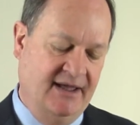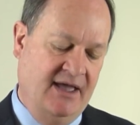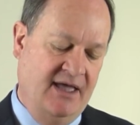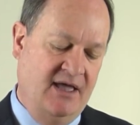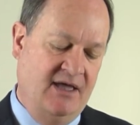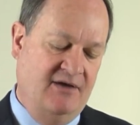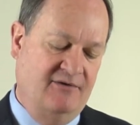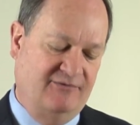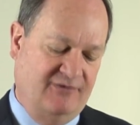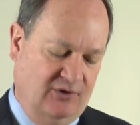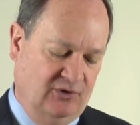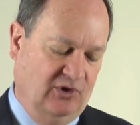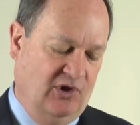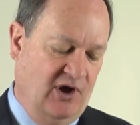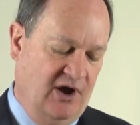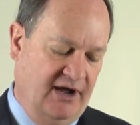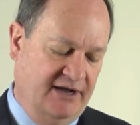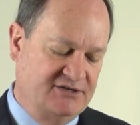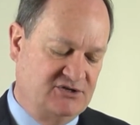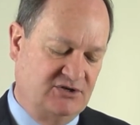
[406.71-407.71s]
for
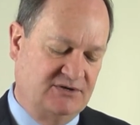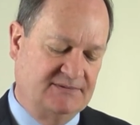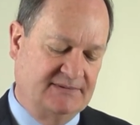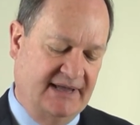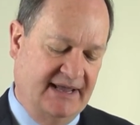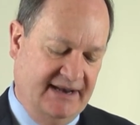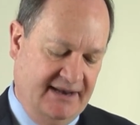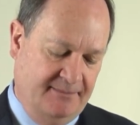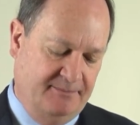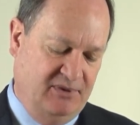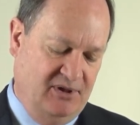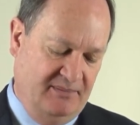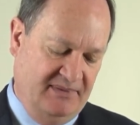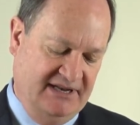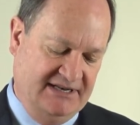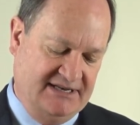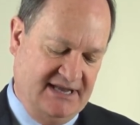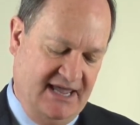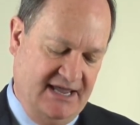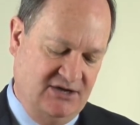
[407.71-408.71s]
launch and
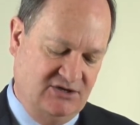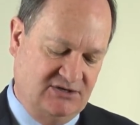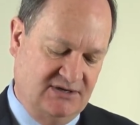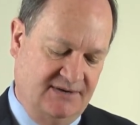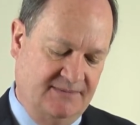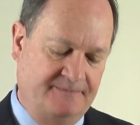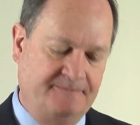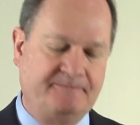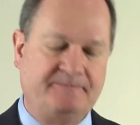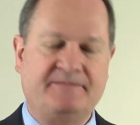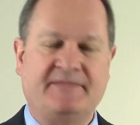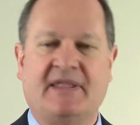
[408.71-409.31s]
implementation.